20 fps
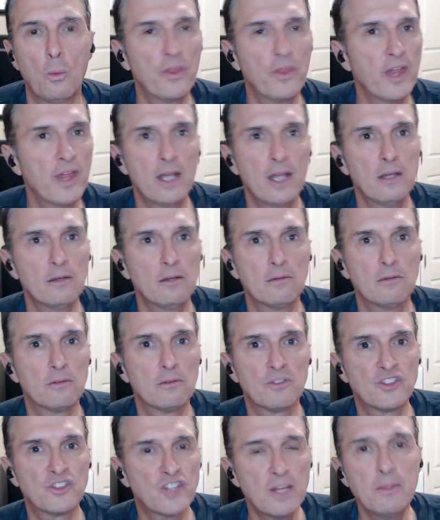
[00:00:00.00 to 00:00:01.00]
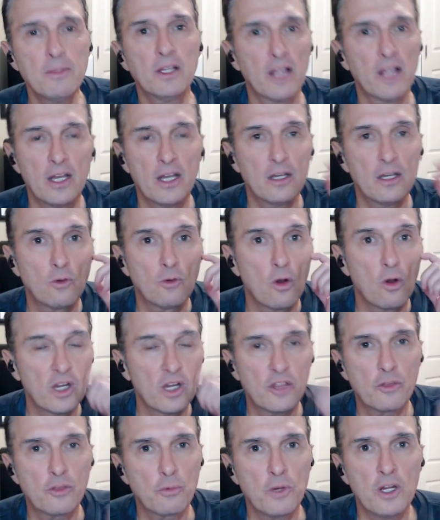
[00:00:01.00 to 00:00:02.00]
well, then stimulate it and
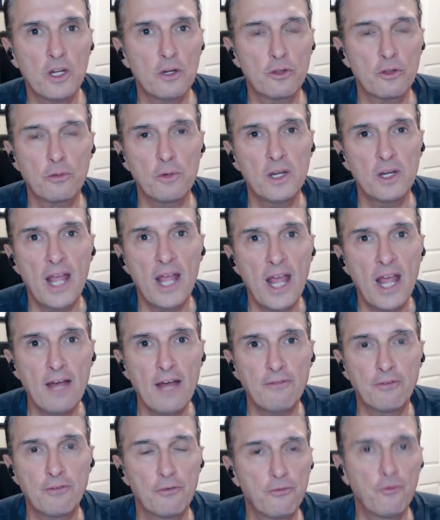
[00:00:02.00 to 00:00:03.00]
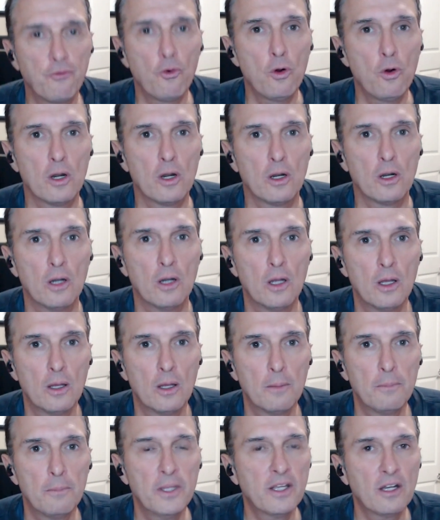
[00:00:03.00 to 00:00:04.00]
grow it at 3 or 3.5 or 4.
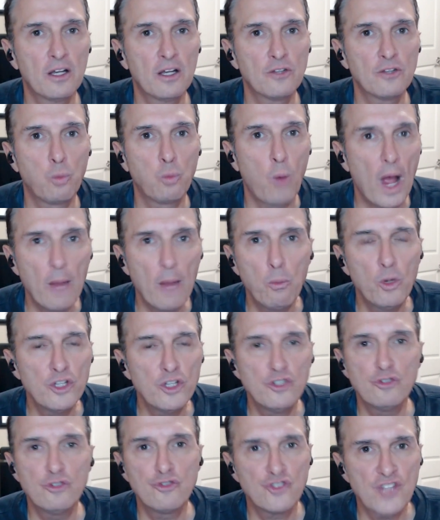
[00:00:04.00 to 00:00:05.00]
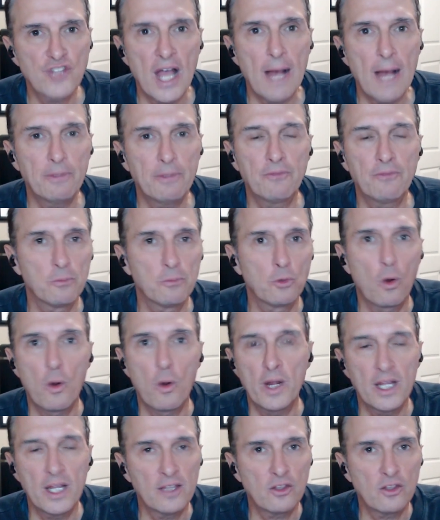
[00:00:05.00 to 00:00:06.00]
Because why would you stop it from
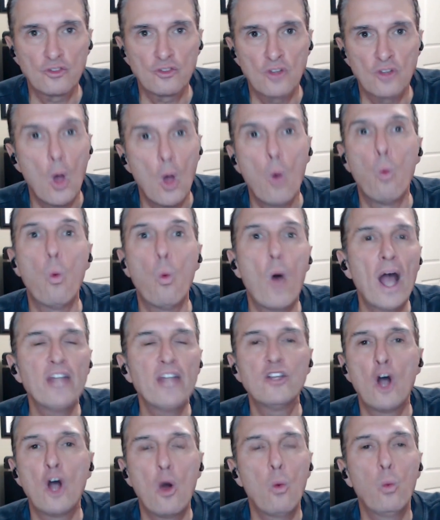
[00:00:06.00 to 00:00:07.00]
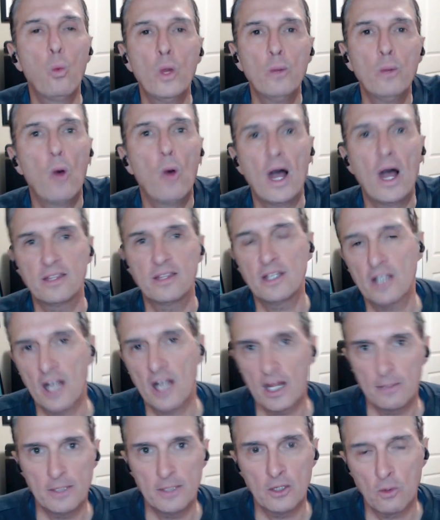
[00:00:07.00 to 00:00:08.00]
growing at those? Why don't we want the
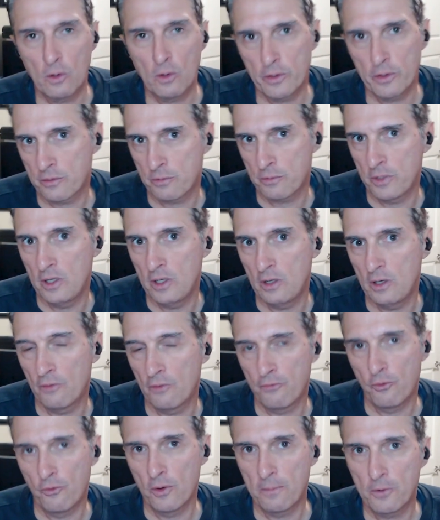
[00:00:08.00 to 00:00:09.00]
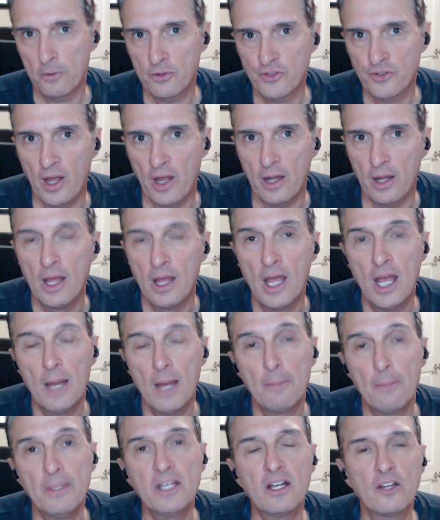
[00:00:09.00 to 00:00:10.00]
economy to grow at 3 or 4%?
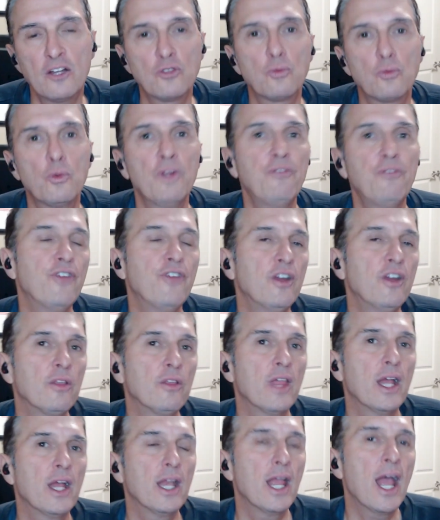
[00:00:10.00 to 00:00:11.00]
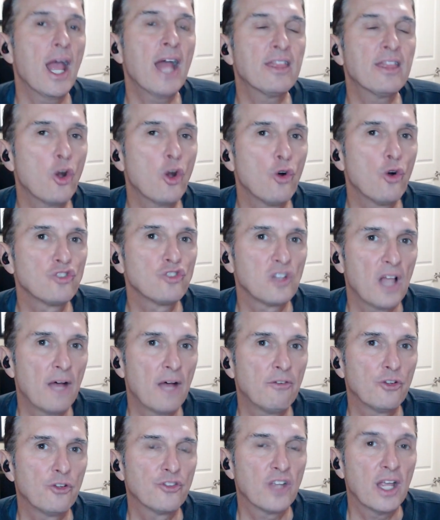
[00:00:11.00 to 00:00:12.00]
Because we fear that at
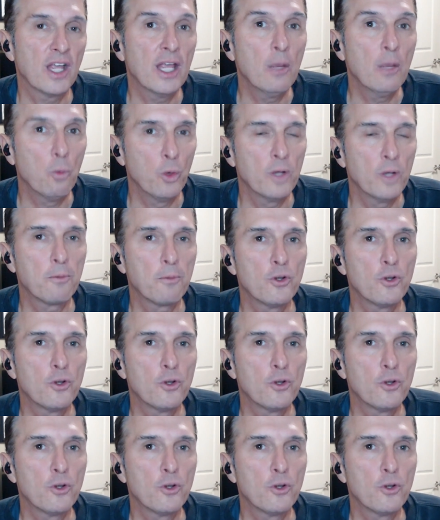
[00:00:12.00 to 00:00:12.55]
those levels, it